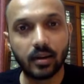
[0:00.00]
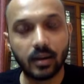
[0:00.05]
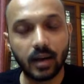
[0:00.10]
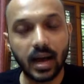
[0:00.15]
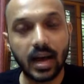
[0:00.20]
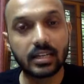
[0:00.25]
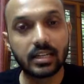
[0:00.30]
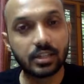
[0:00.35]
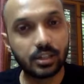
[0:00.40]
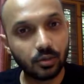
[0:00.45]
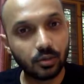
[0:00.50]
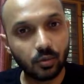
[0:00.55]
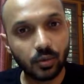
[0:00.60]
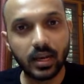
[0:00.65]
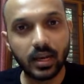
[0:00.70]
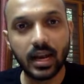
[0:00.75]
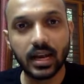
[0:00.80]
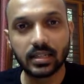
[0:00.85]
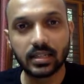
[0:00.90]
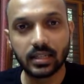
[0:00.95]

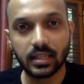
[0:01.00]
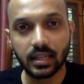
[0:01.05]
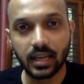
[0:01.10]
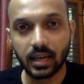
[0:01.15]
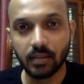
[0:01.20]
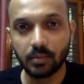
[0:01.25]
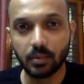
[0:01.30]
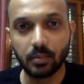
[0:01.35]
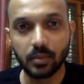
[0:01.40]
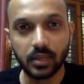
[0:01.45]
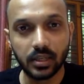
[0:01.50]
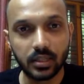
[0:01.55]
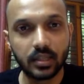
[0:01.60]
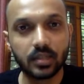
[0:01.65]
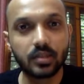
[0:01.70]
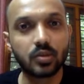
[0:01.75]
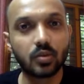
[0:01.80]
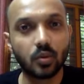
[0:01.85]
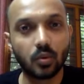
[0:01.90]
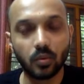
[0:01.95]
anti-uric acid capability.
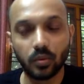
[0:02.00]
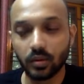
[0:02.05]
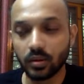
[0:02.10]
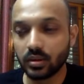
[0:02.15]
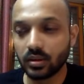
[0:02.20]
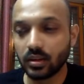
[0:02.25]
So